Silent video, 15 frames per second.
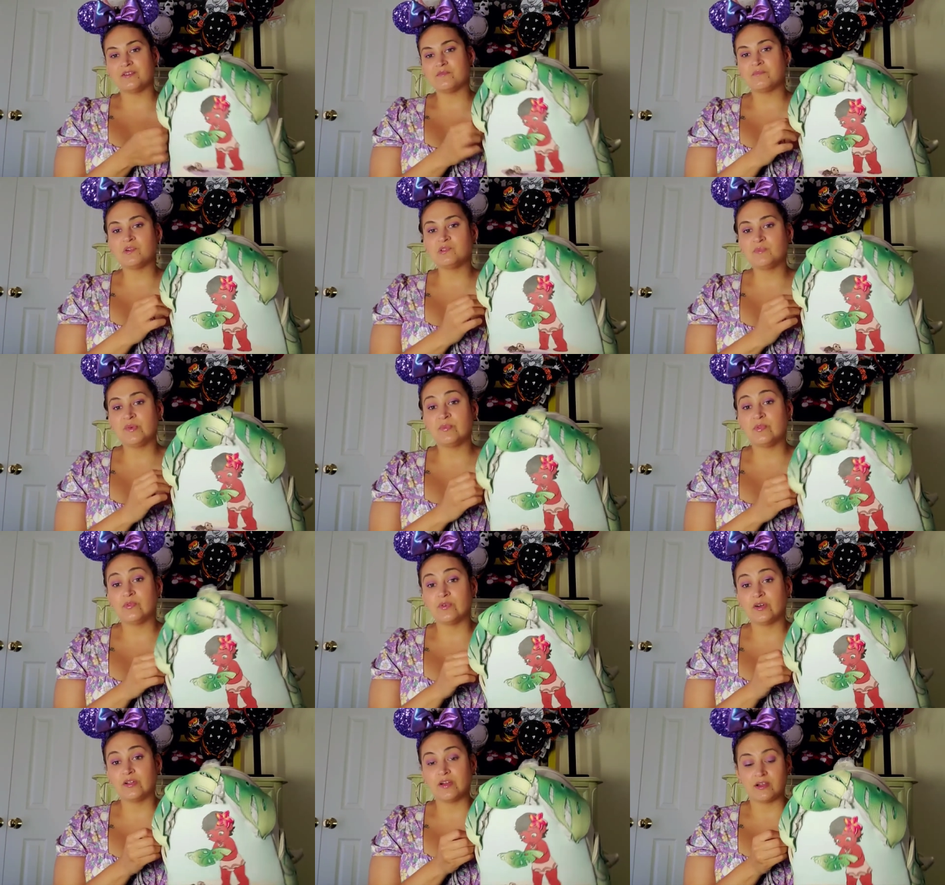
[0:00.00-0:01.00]
most people
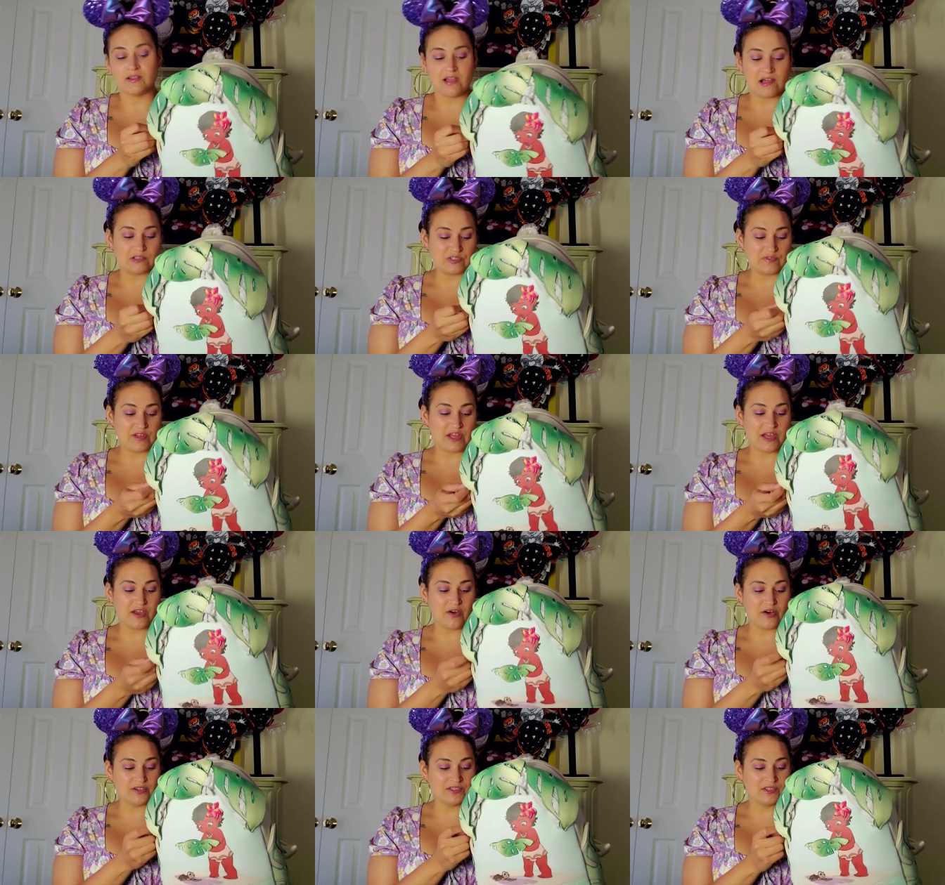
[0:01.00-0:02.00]
who collect
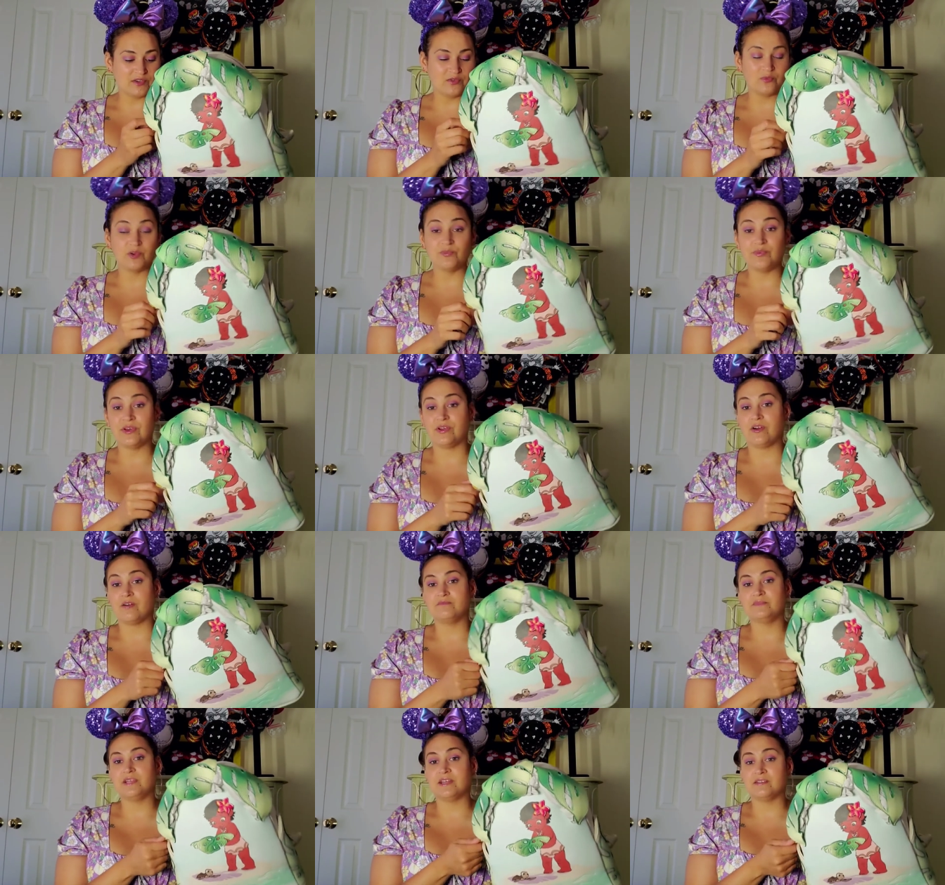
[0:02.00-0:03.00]
Loungefly also will pick
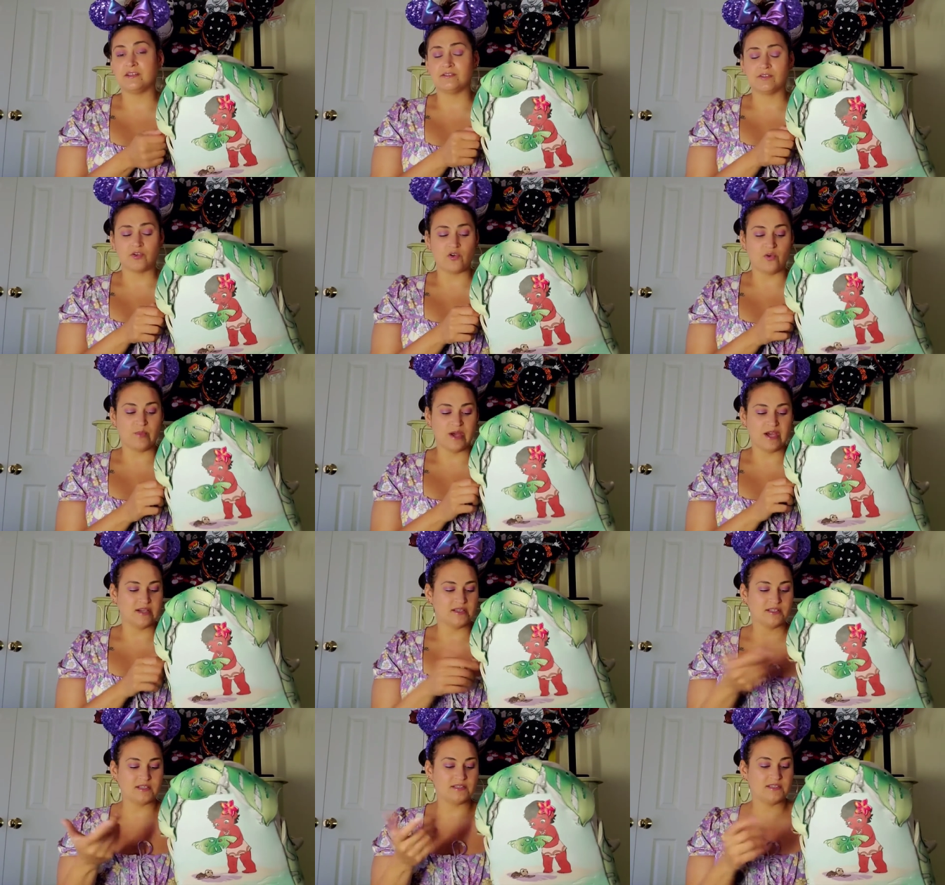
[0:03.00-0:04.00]
up Danielle Nicole
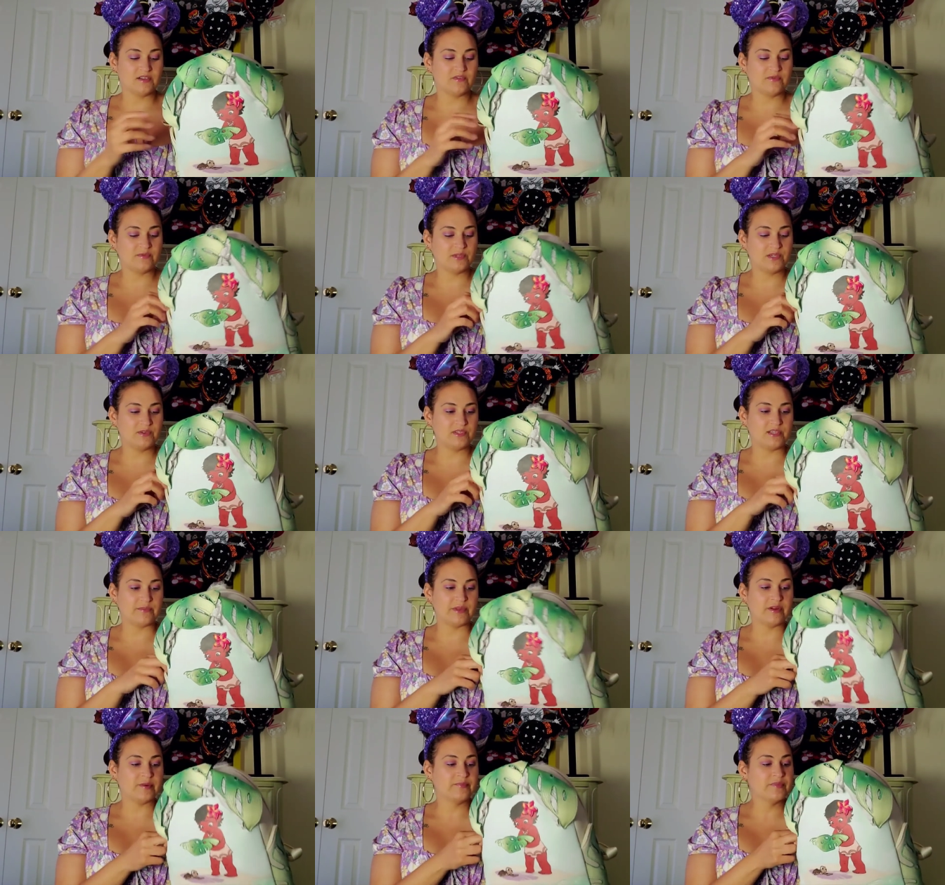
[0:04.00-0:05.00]
bags because they're so
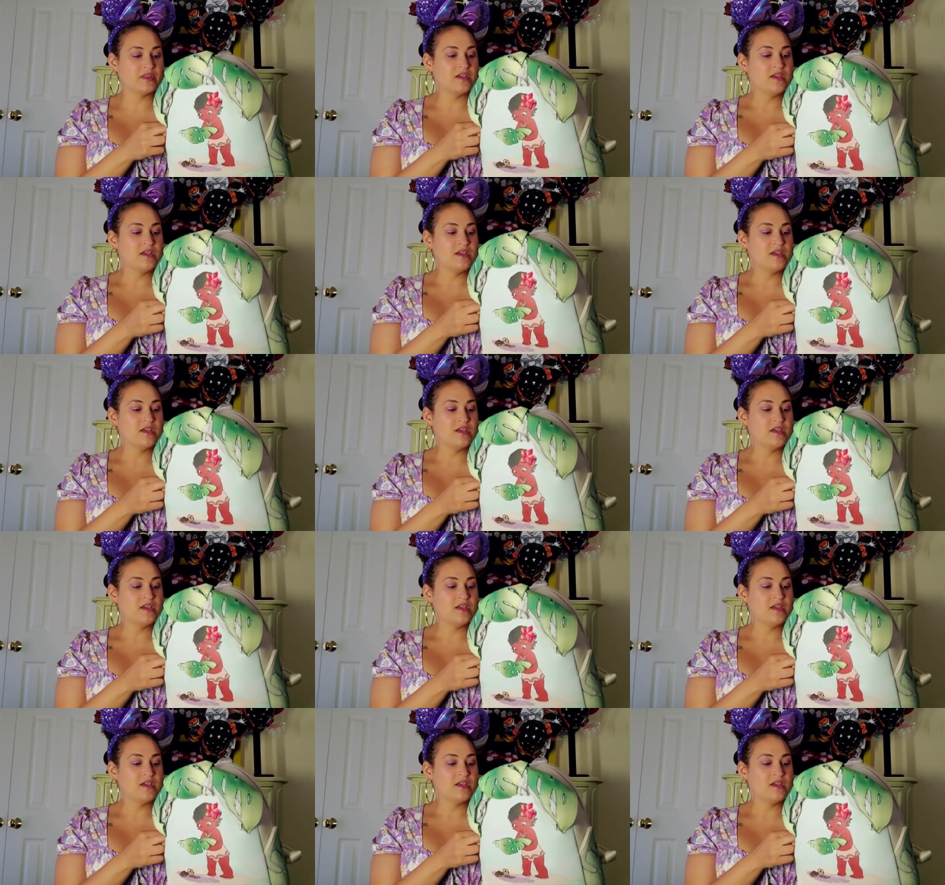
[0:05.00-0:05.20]
similar.